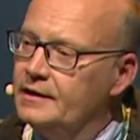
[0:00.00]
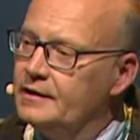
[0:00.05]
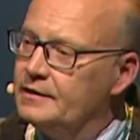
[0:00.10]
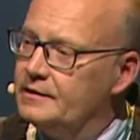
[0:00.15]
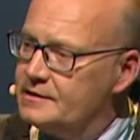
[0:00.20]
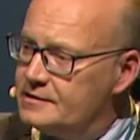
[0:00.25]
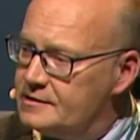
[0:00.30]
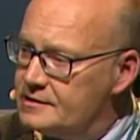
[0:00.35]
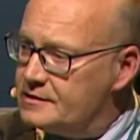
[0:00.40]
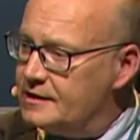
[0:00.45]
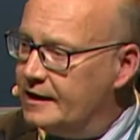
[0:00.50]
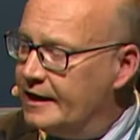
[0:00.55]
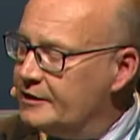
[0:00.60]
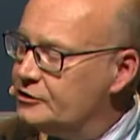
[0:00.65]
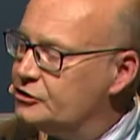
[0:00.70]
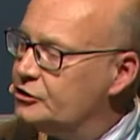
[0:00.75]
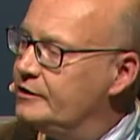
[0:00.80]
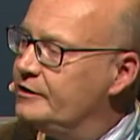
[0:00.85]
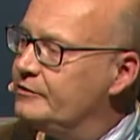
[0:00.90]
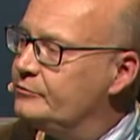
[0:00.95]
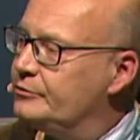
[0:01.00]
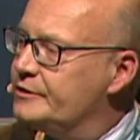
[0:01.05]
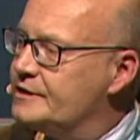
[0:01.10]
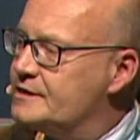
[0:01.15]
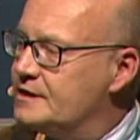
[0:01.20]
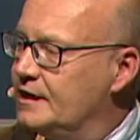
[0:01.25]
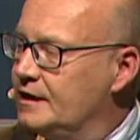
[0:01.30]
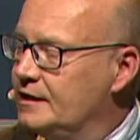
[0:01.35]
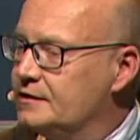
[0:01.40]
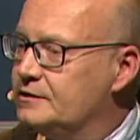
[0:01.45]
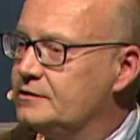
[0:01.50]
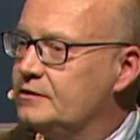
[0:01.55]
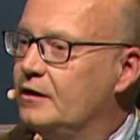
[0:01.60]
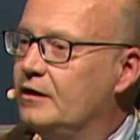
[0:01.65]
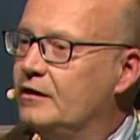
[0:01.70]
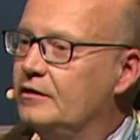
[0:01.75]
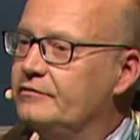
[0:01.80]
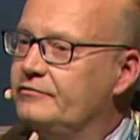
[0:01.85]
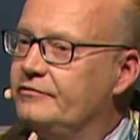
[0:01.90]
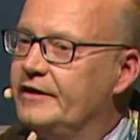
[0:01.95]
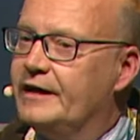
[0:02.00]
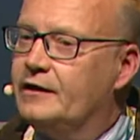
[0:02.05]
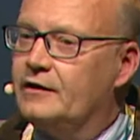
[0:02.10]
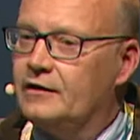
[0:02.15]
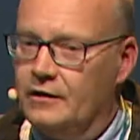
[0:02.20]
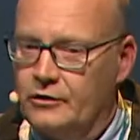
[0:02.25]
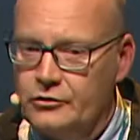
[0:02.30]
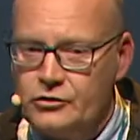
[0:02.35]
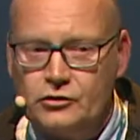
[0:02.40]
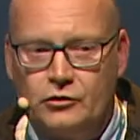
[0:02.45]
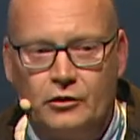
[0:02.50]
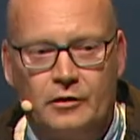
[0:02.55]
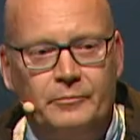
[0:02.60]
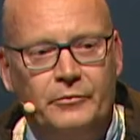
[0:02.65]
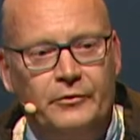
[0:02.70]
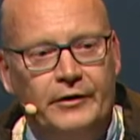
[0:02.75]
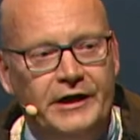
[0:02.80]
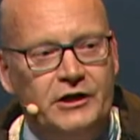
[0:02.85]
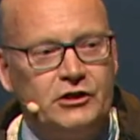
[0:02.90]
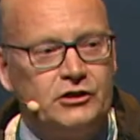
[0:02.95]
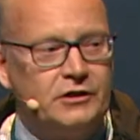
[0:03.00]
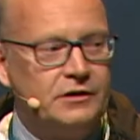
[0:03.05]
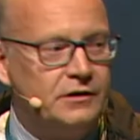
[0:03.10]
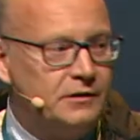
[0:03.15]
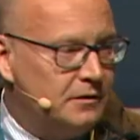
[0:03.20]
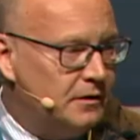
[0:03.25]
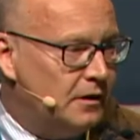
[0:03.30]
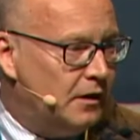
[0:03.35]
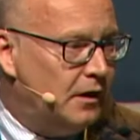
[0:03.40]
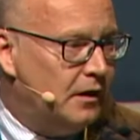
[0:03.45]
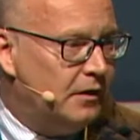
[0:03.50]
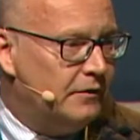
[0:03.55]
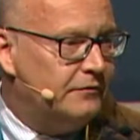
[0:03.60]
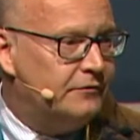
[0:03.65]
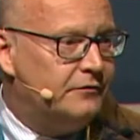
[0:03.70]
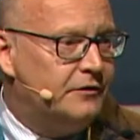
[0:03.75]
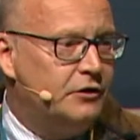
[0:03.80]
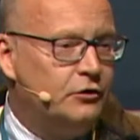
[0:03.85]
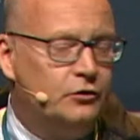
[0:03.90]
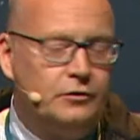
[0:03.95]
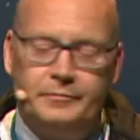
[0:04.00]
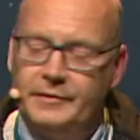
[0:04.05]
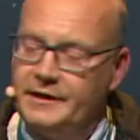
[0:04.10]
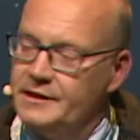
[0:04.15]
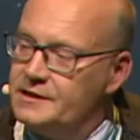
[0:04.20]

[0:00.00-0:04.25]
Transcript: This is largely the result of a close cooperation of the European